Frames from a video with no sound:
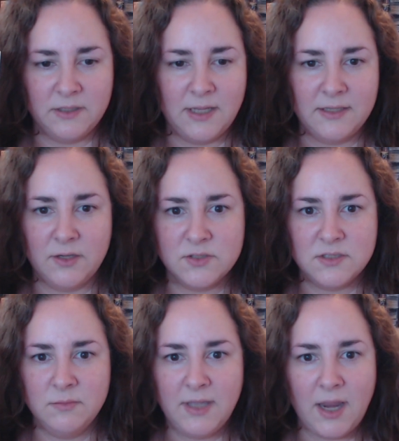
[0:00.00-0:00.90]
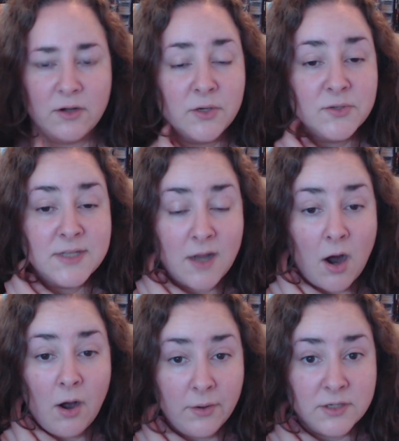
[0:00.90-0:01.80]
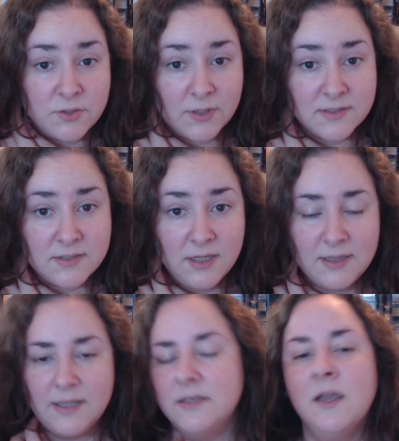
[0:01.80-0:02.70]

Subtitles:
Like, there's some characters that are interesting, like